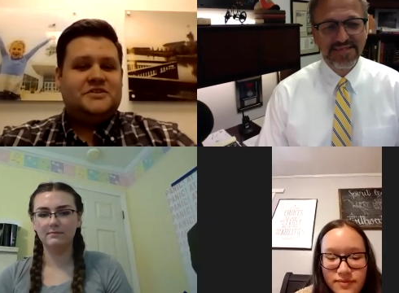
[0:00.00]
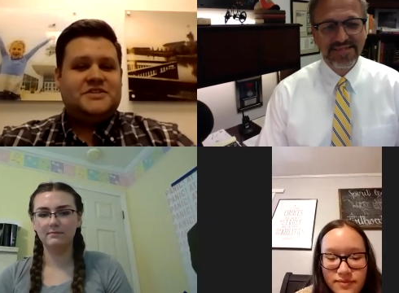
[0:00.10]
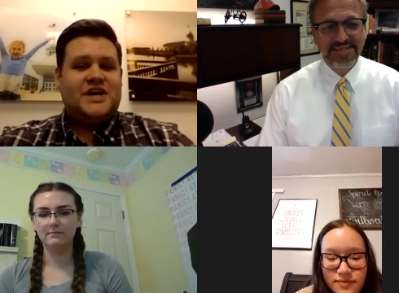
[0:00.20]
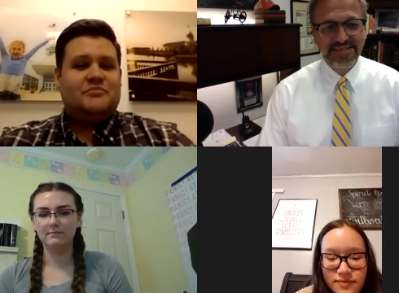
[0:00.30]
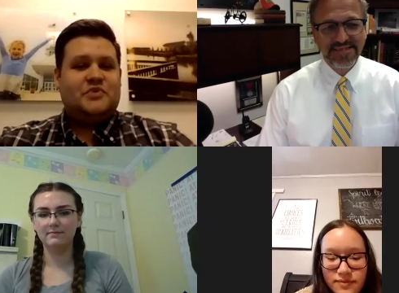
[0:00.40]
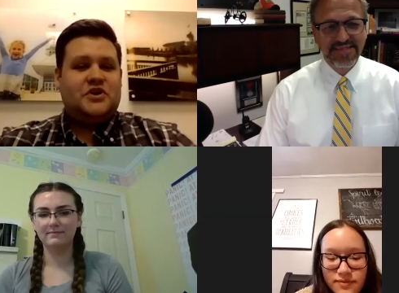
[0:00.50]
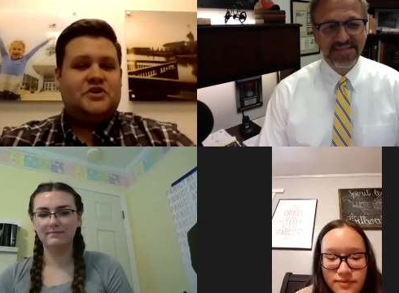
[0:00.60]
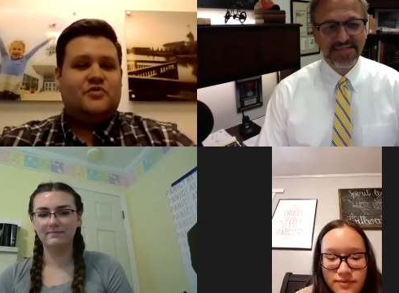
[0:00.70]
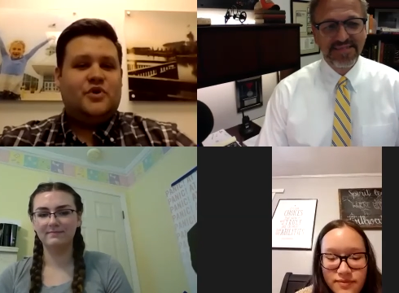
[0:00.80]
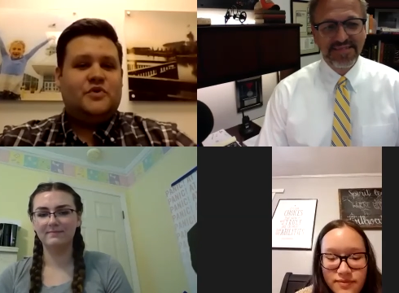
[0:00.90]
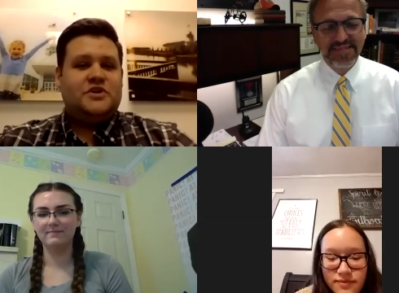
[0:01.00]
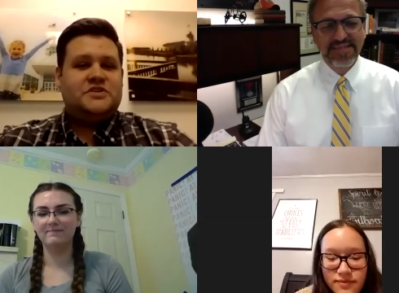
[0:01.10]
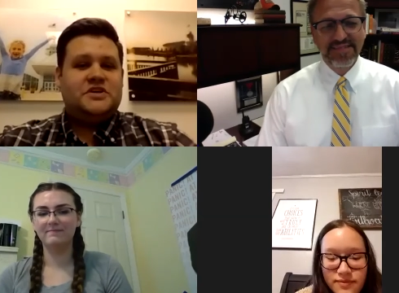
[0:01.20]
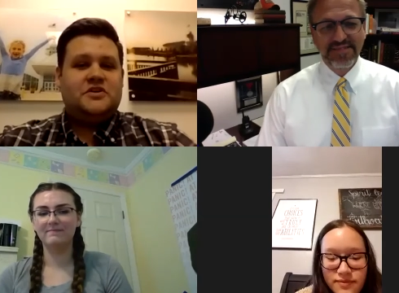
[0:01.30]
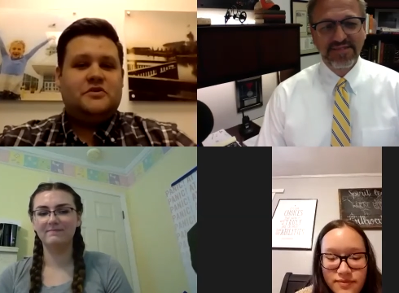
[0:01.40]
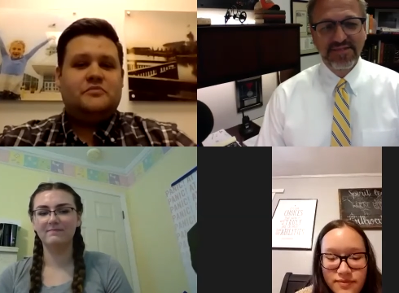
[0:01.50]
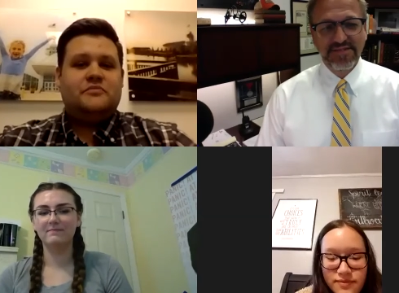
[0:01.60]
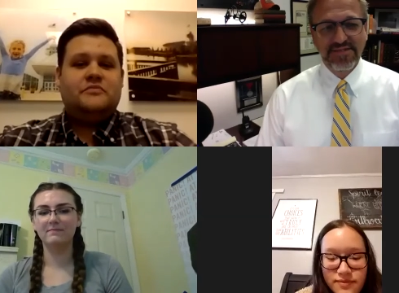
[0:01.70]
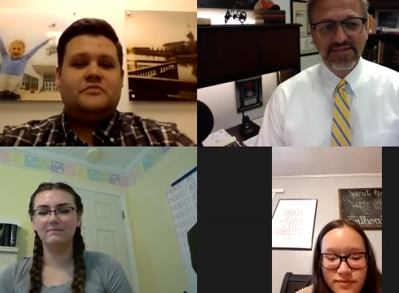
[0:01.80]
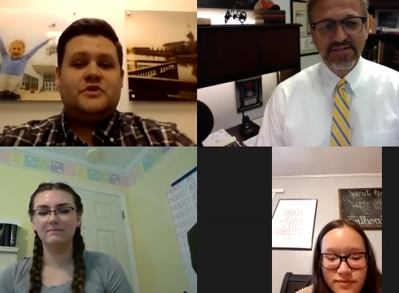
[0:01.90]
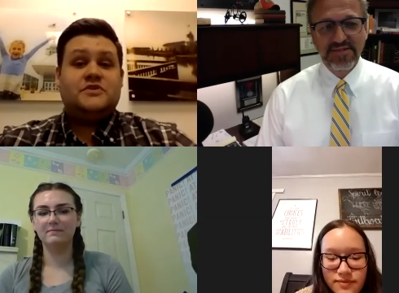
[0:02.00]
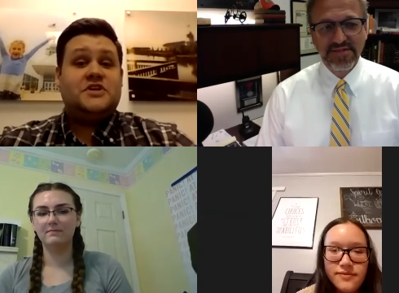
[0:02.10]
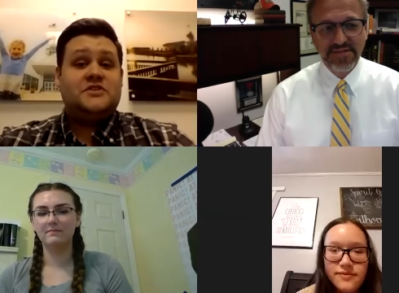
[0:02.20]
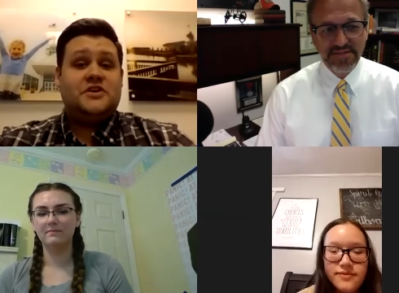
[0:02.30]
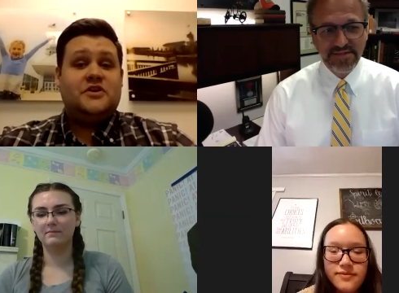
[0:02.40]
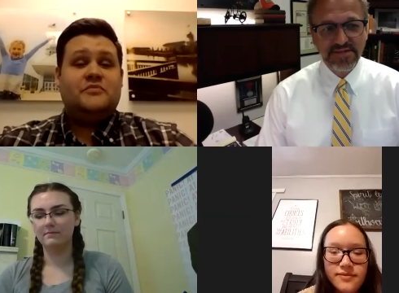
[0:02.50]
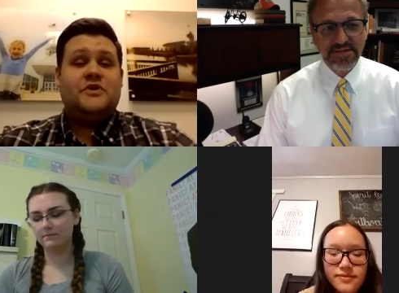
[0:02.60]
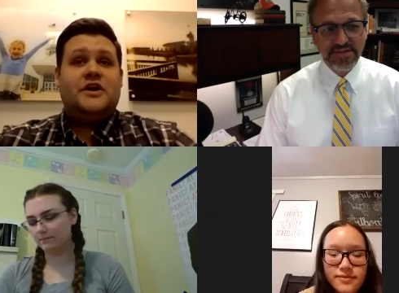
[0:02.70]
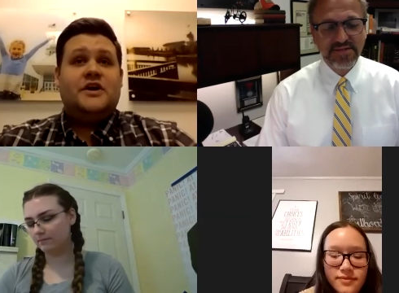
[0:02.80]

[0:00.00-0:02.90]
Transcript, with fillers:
Speaker 1: time period of when we did them or did them.